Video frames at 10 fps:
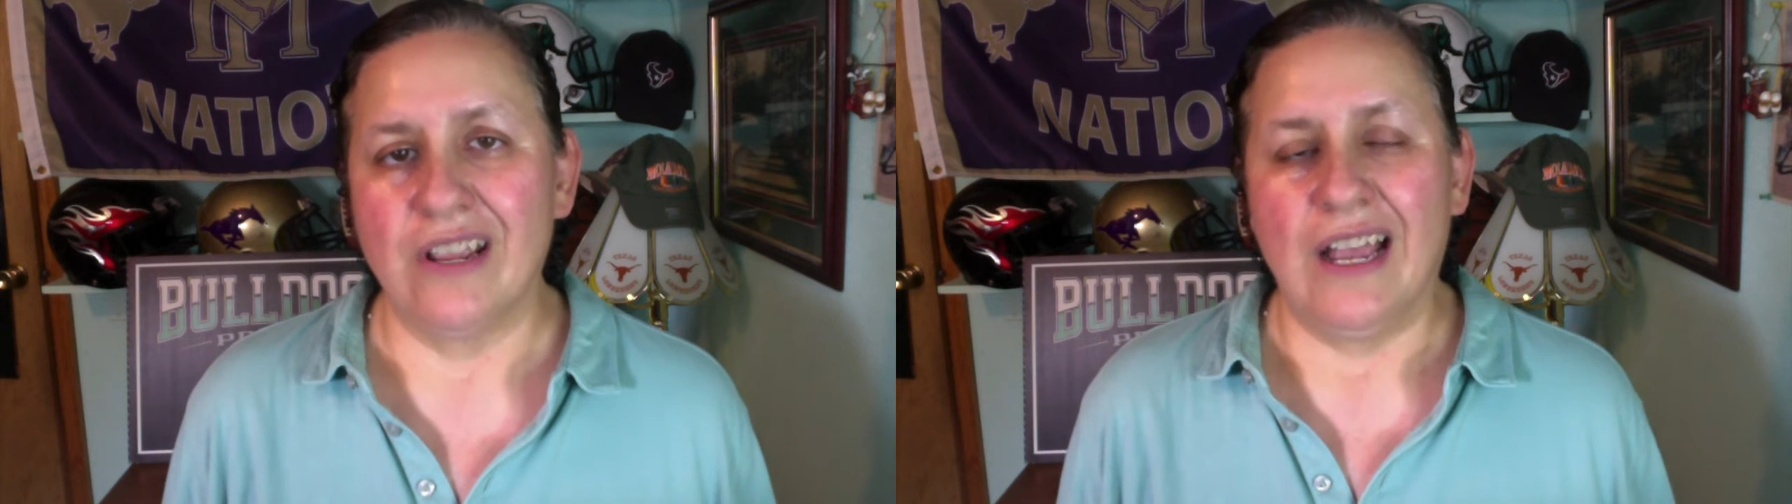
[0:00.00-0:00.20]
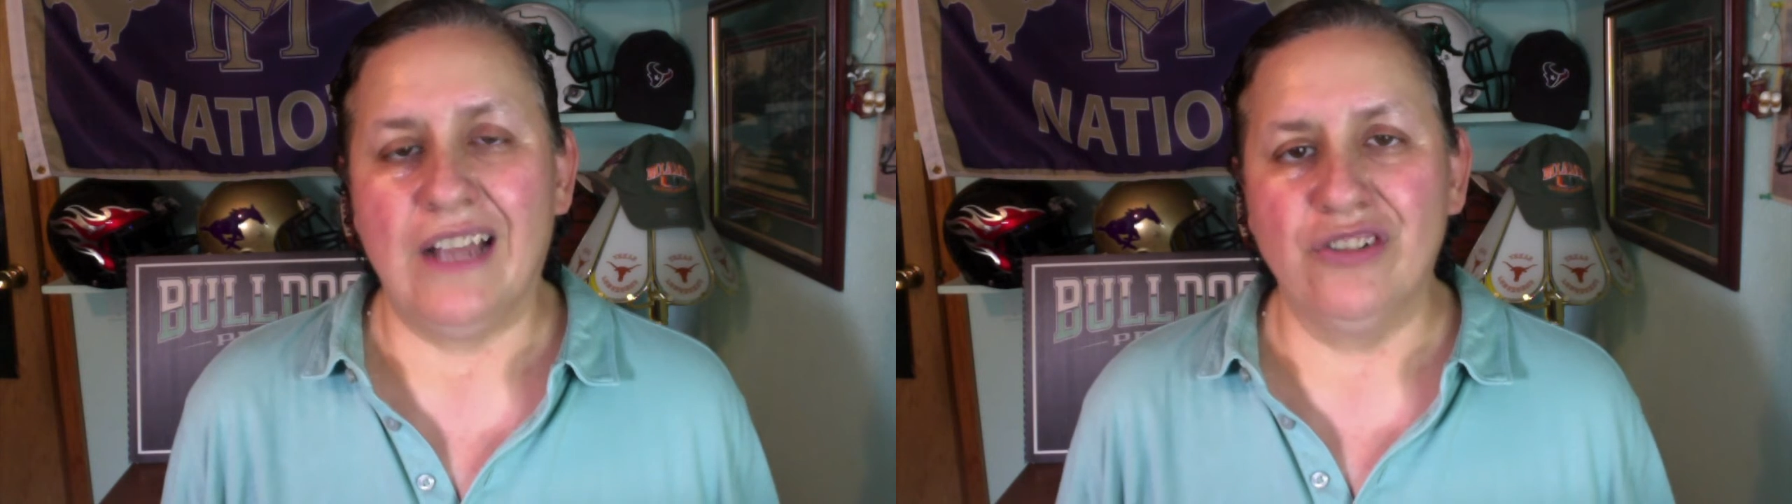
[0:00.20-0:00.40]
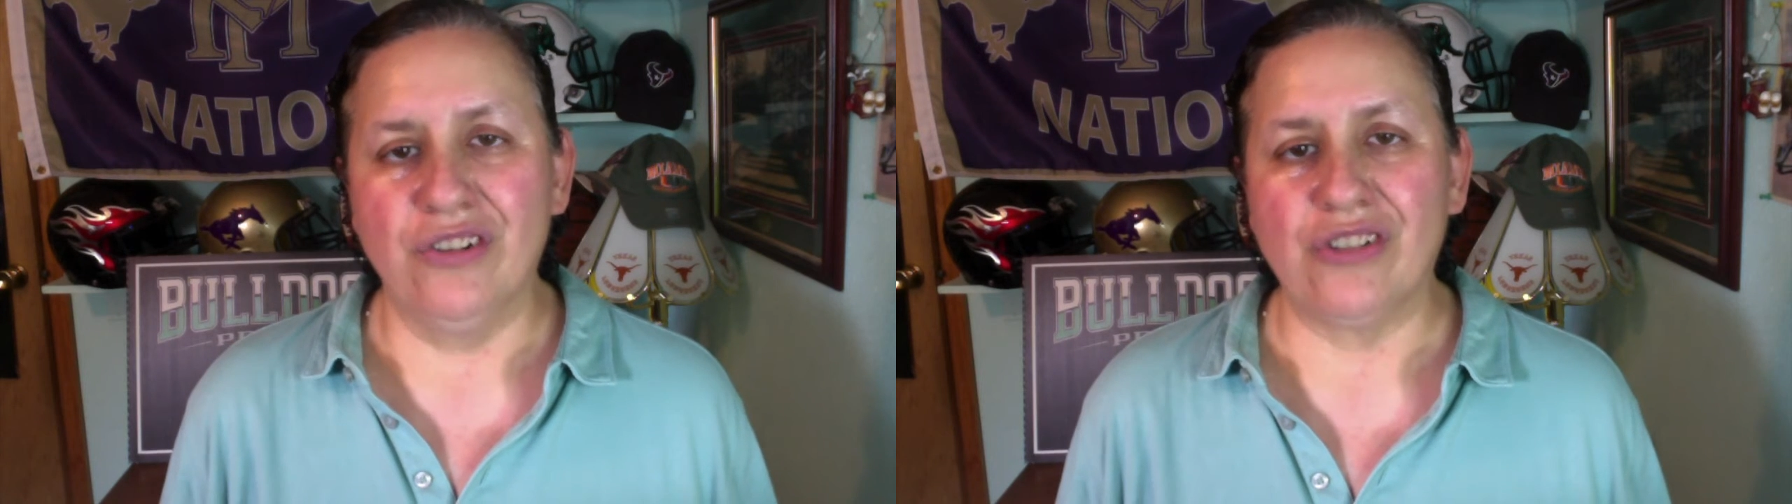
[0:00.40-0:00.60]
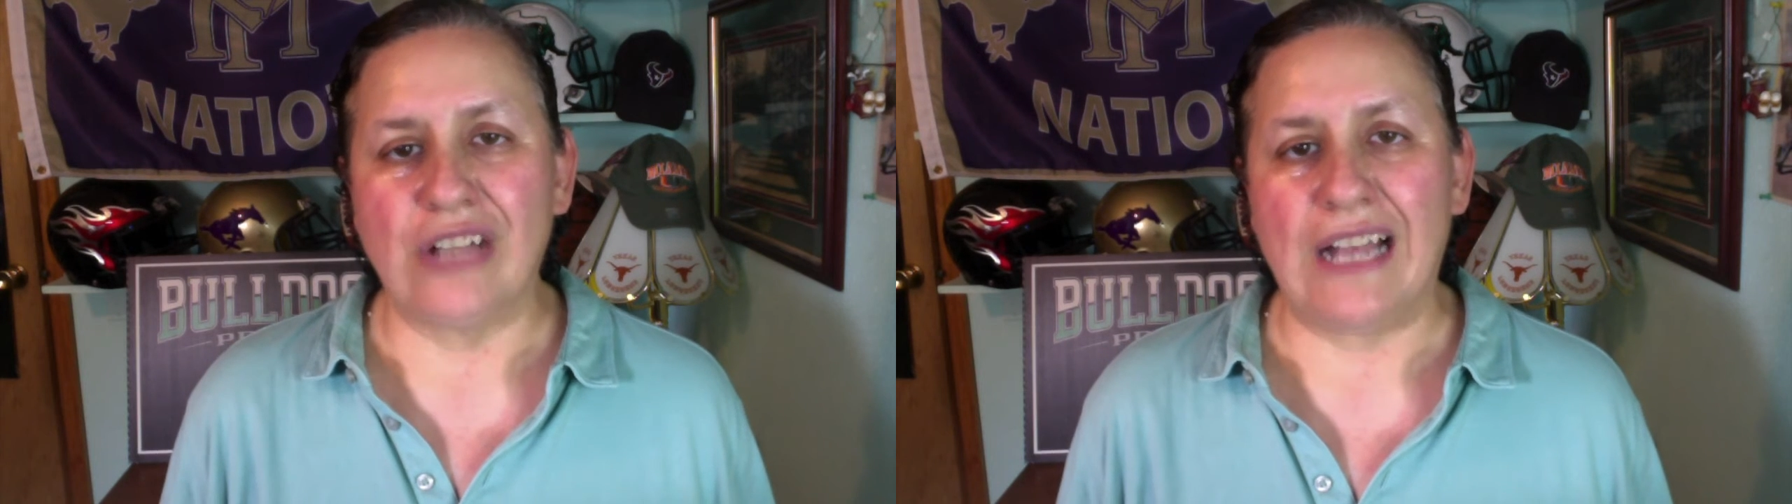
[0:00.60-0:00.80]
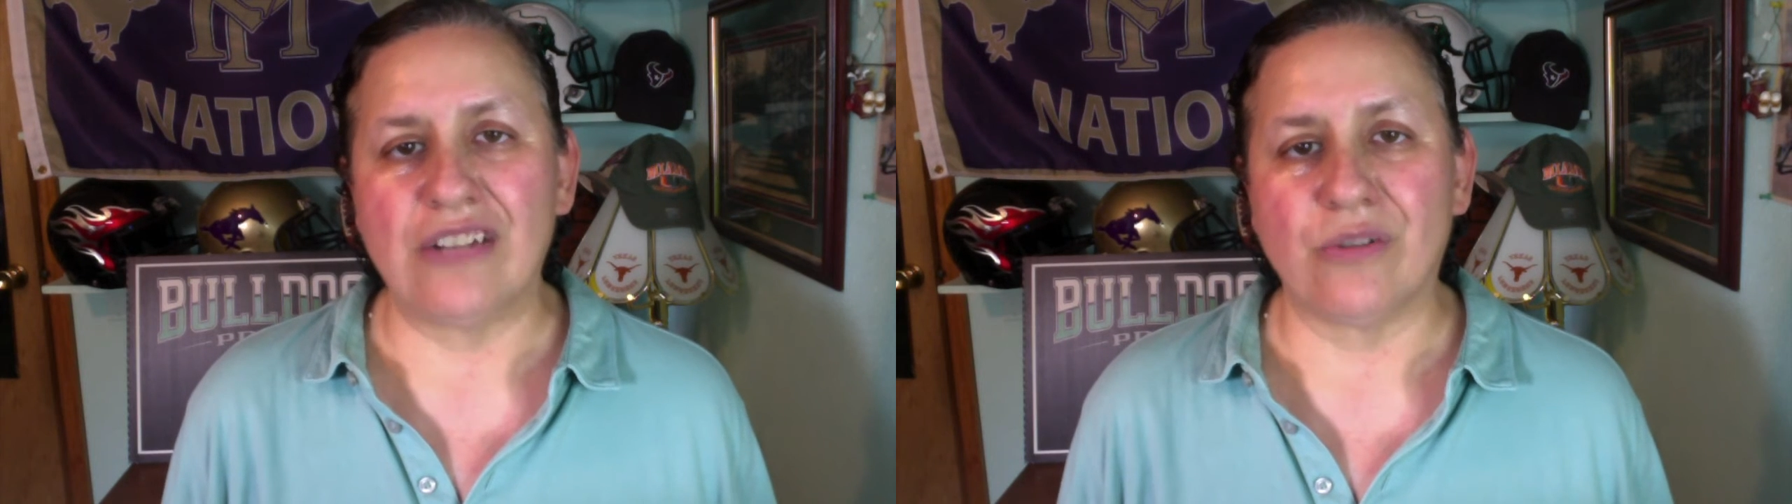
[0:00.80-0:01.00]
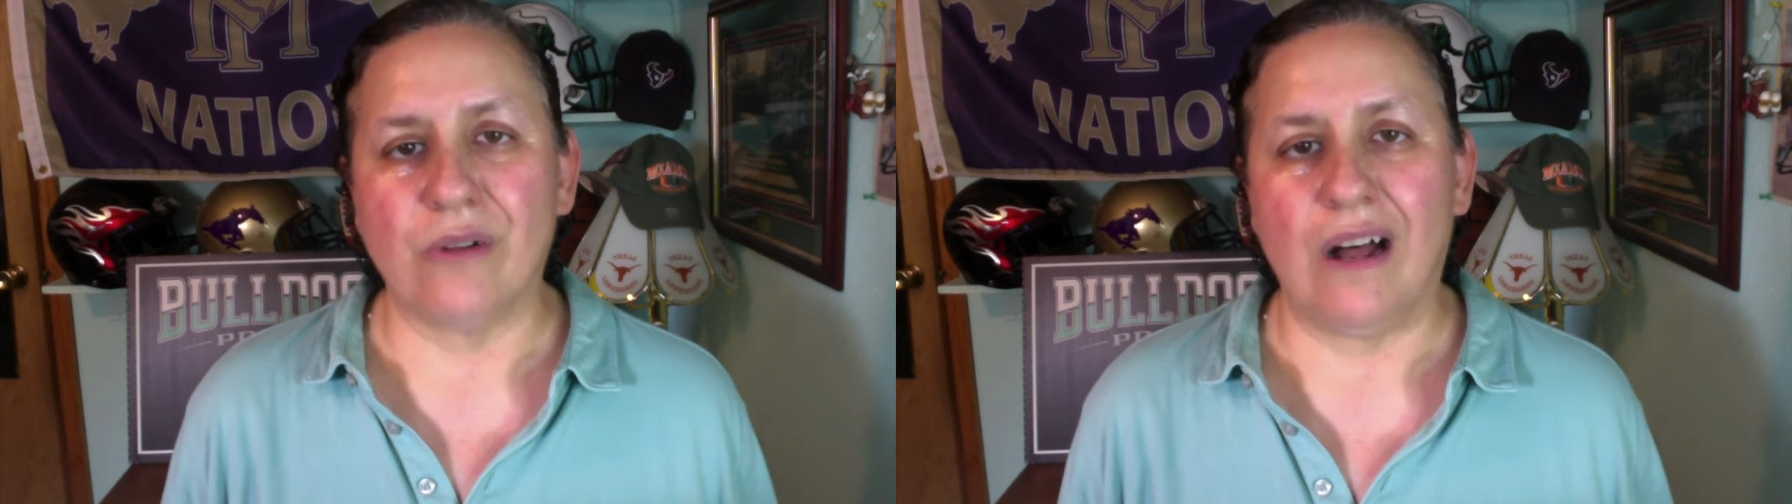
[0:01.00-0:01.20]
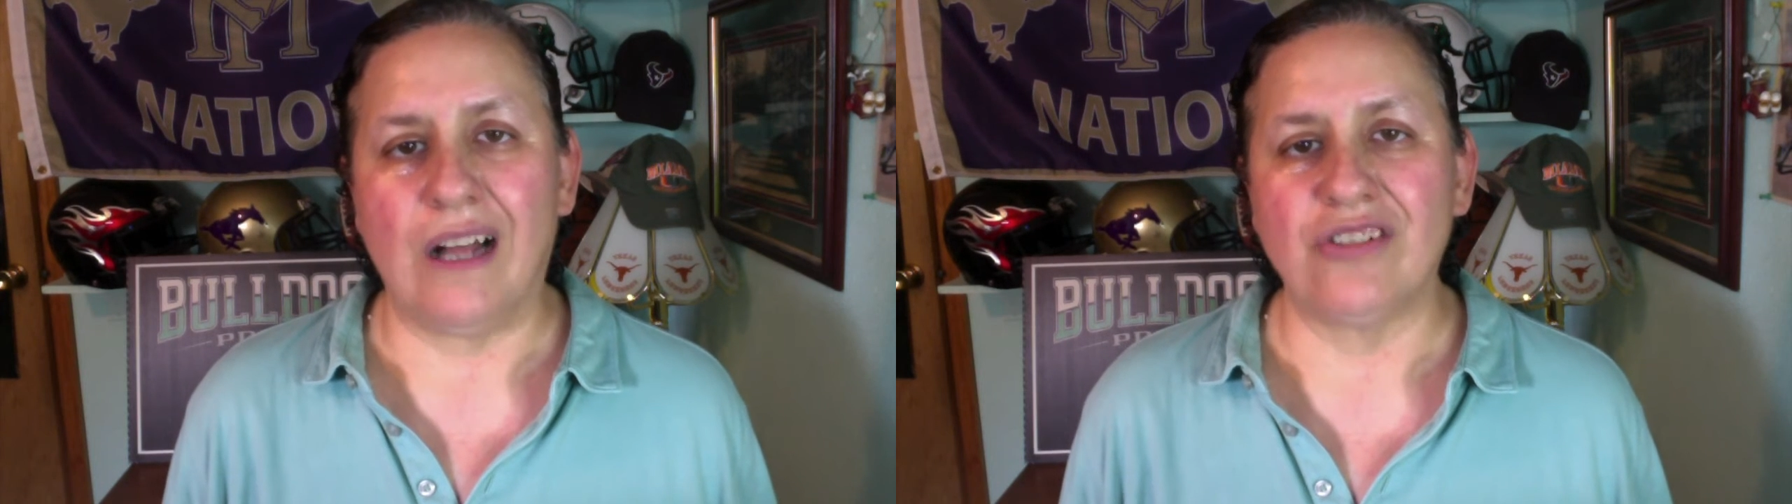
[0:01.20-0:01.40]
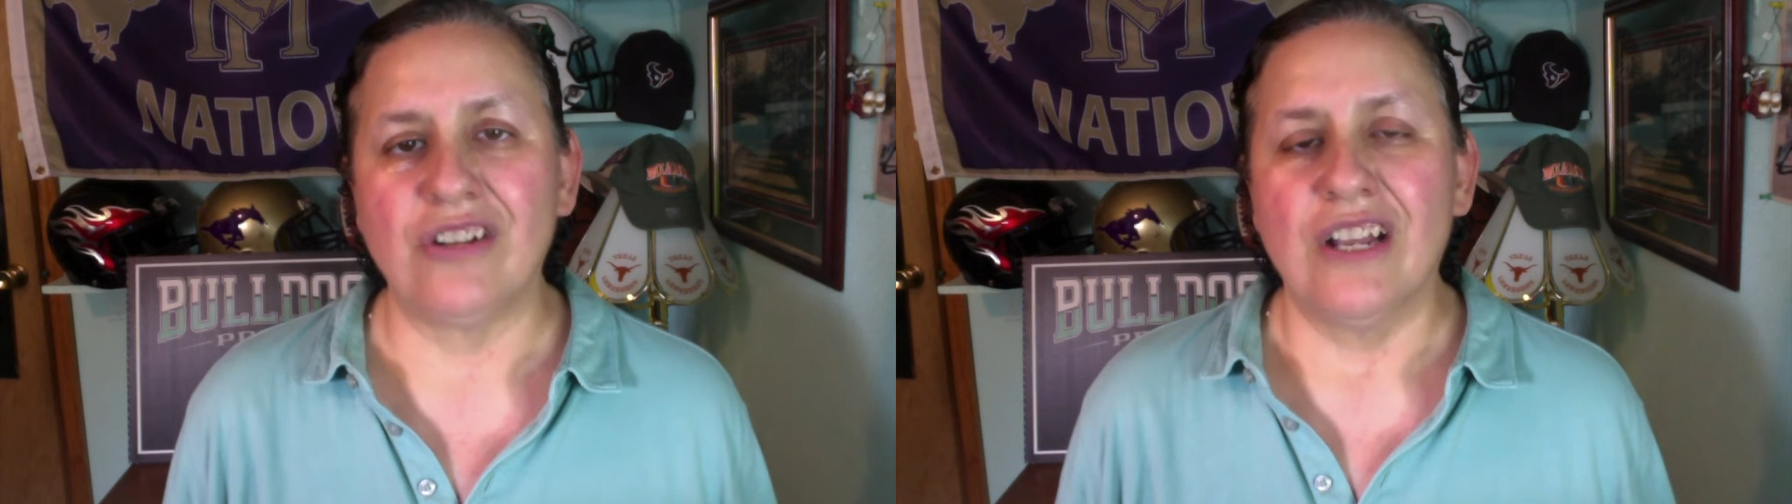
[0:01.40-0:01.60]
and just asked
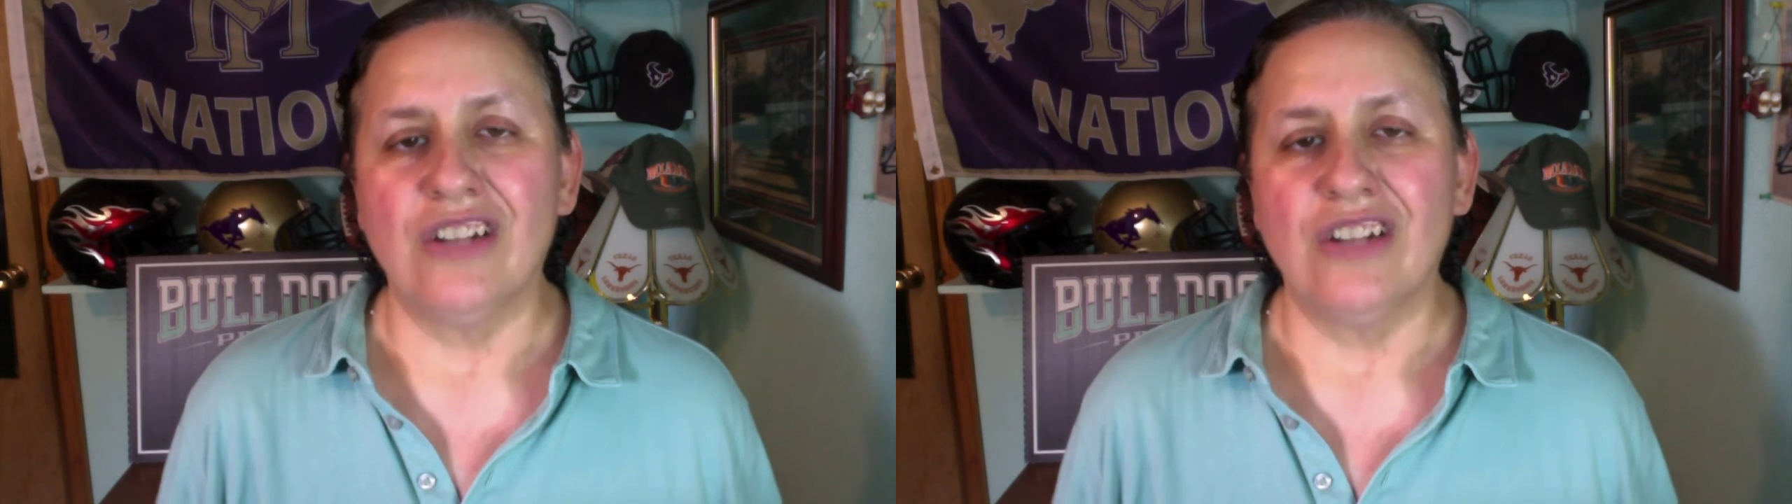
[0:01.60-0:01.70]
Cross